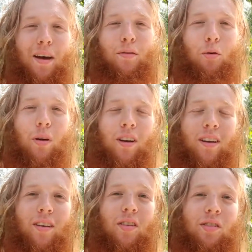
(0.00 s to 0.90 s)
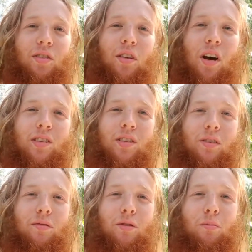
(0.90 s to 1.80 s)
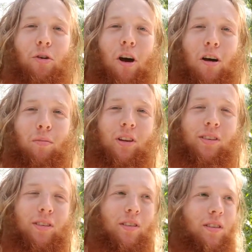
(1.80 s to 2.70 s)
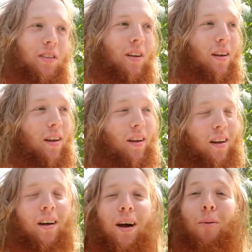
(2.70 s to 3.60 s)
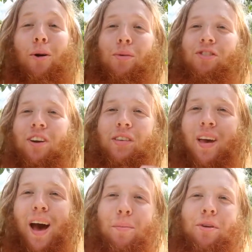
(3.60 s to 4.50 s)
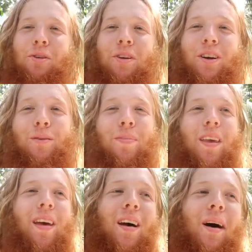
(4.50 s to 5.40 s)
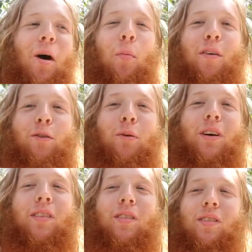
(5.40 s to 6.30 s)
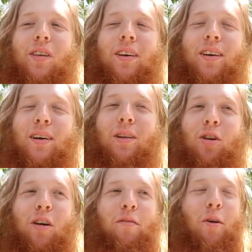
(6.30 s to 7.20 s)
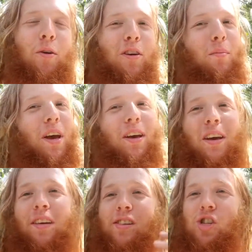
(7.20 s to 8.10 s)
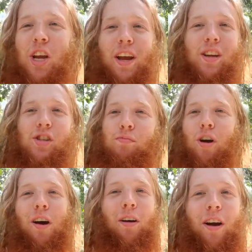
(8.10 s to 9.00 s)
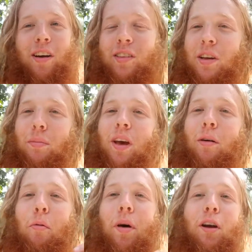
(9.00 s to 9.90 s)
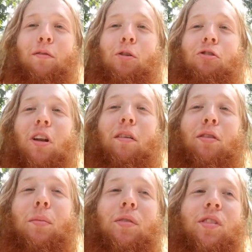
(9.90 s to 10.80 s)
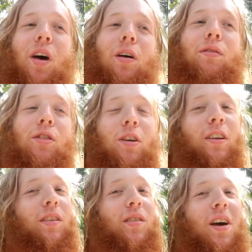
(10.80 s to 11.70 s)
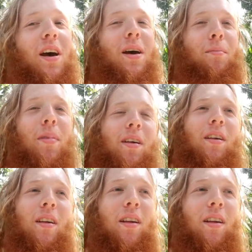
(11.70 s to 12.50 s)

Hi everyone, this is Austin from Raw Bliss. Uh, I want to wish you guys a happy new year. I hope everyone's uh, looking forward to making change, progress, and become a better version of themselves during this time.